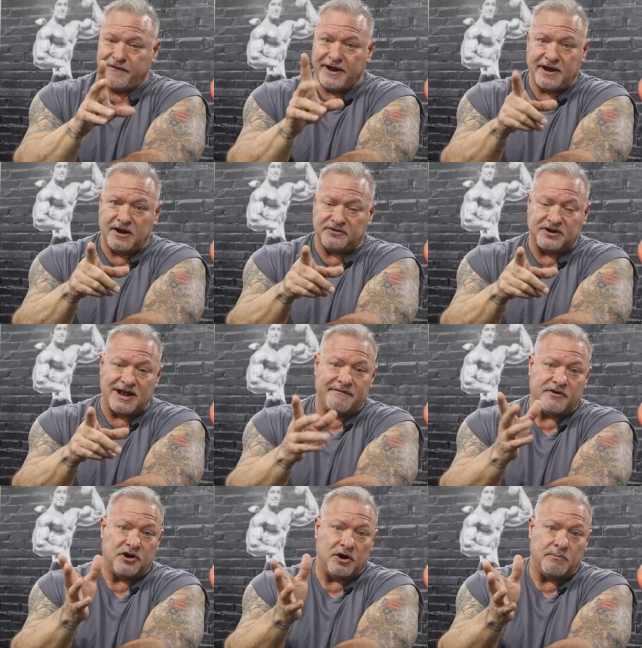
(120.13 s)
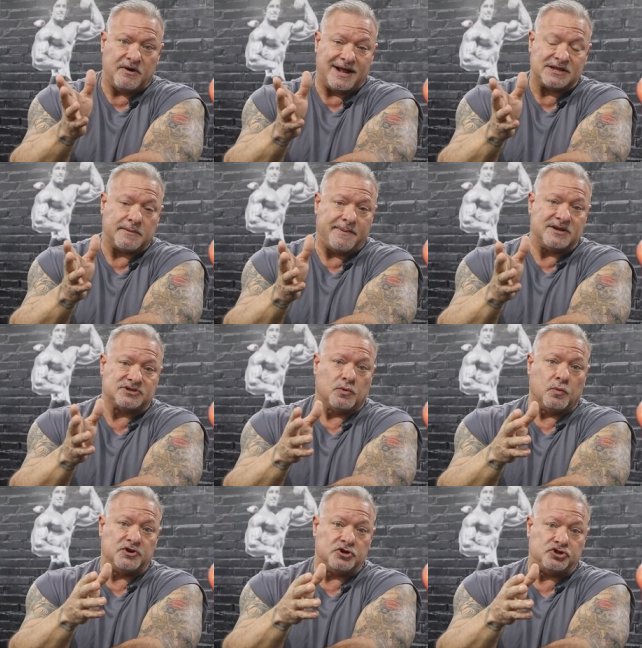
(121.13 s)
Failure doesn't have a number. That depends
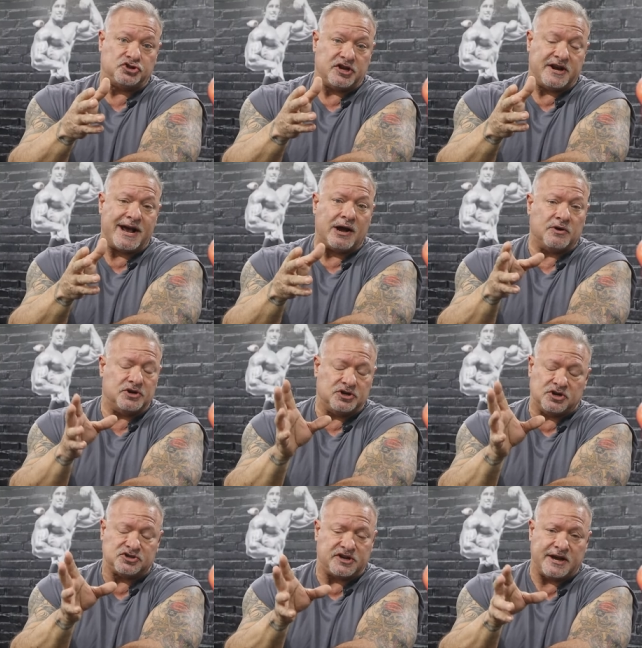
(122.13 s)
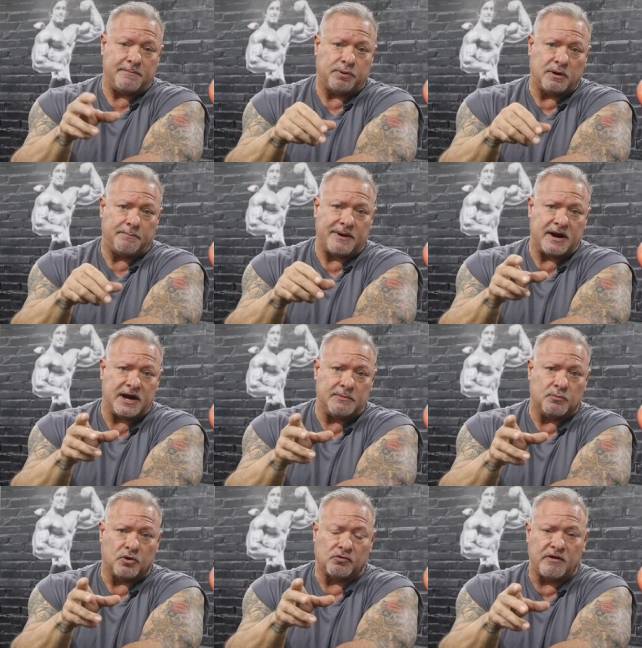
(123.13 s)
on when you shit out and you just can't pump out any
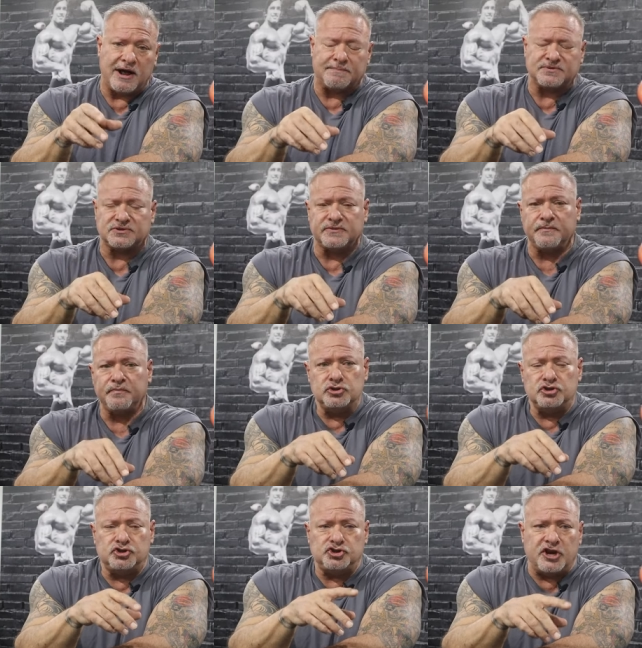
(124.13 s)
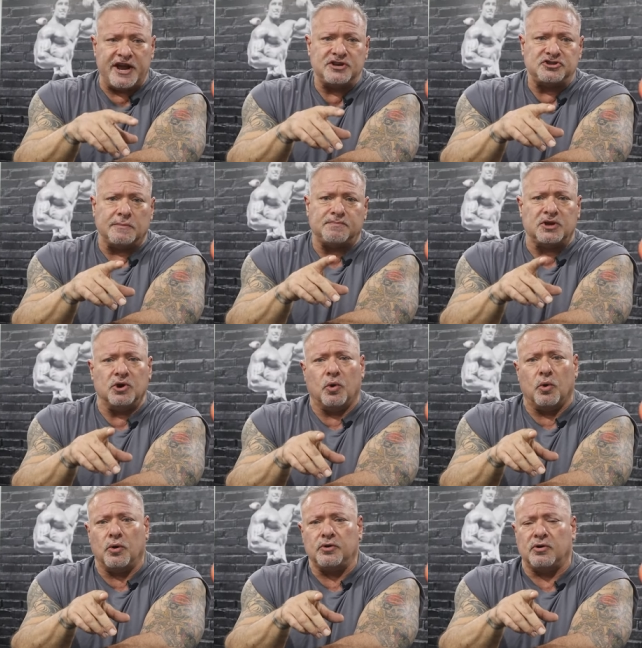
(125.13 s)
more reps. Change up the
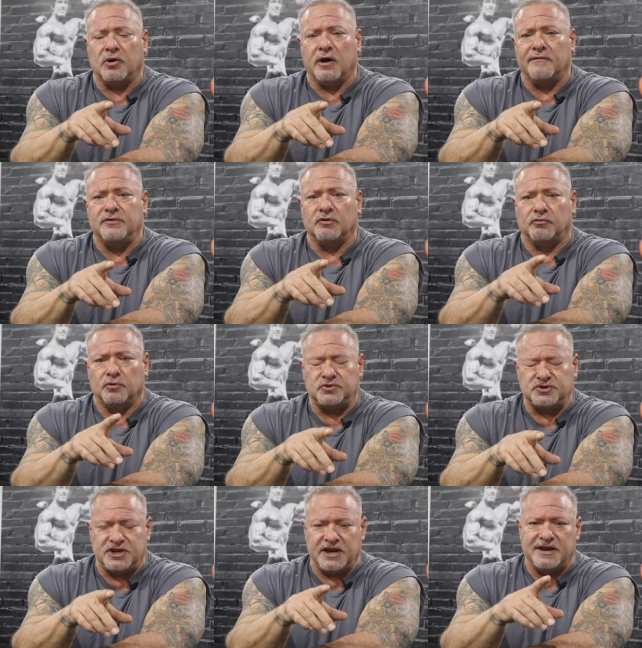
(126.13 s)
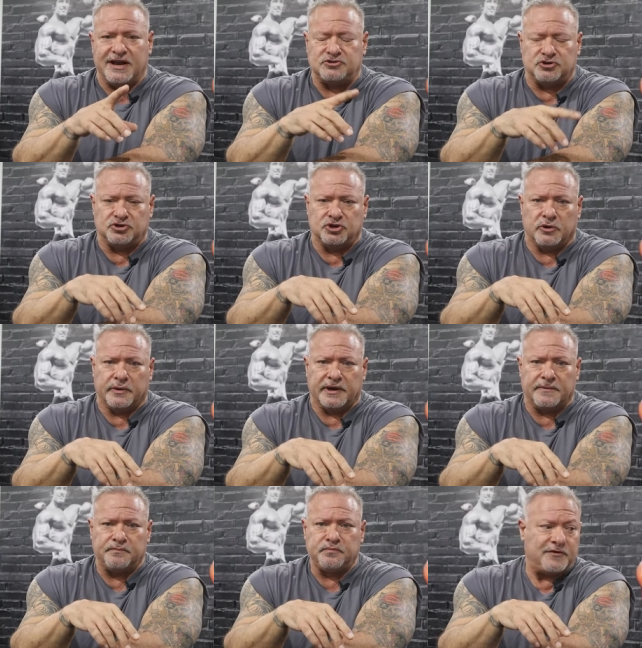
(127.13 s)
order of the routine that you're
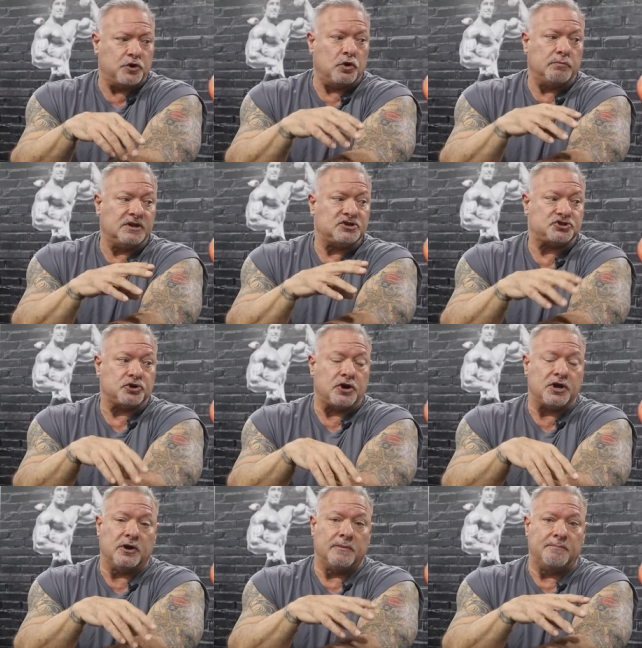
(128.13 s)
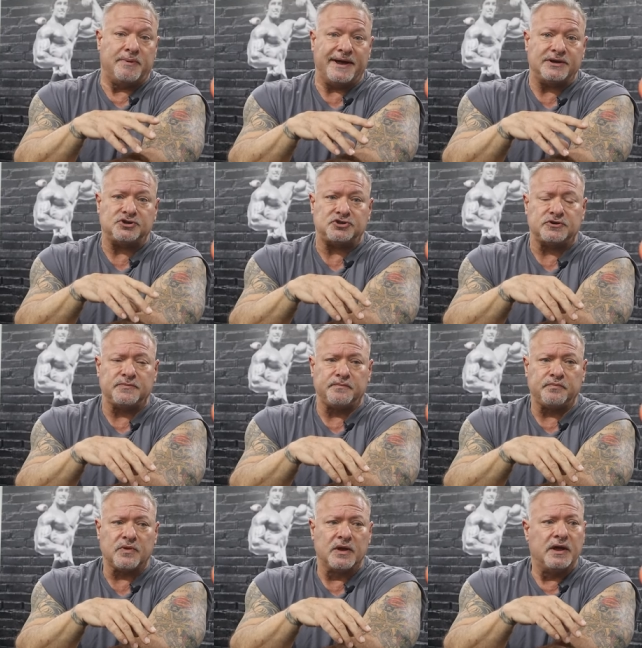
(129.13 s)
doing. If you're normally starting on bench
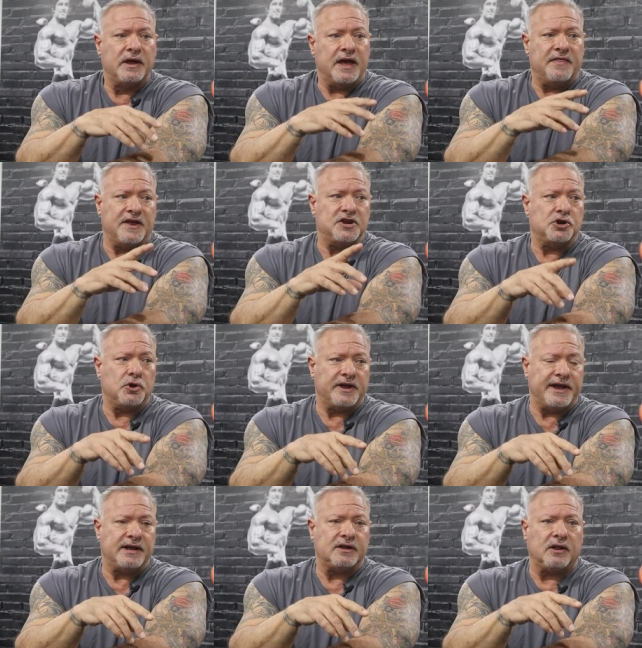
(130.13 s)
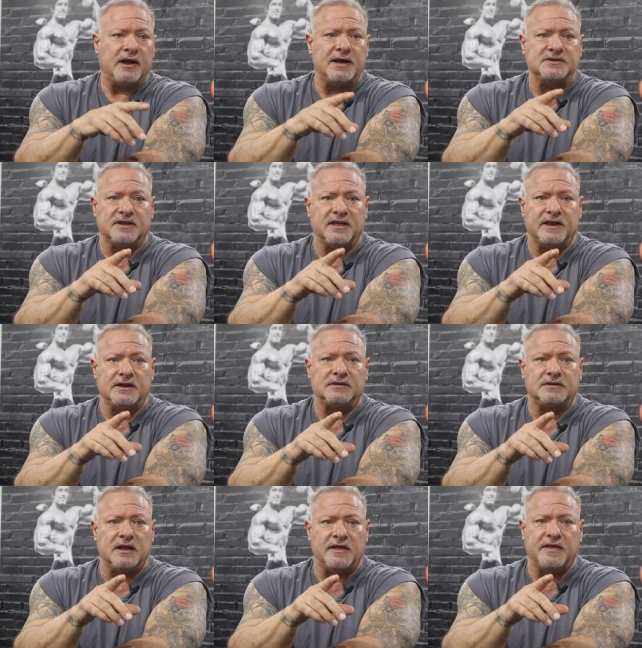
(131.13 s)
and then you go to inclines and
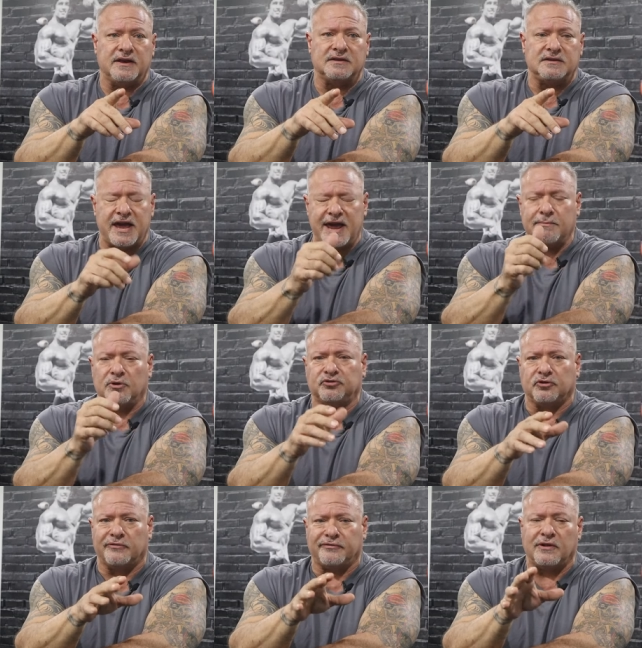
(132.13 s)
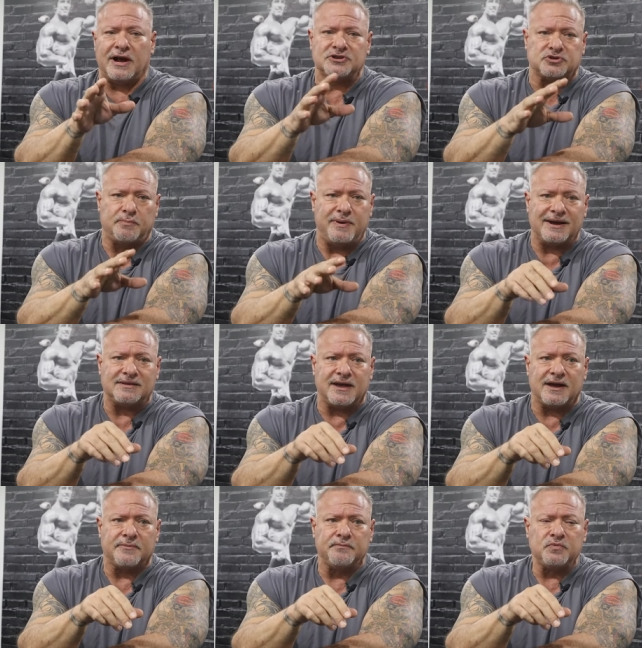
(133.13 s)
then, and then cables or flies or pec
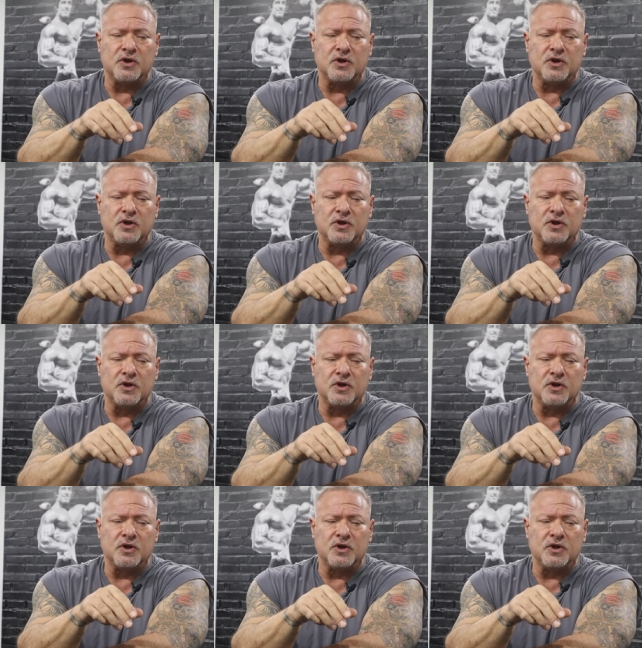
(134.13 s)
deck,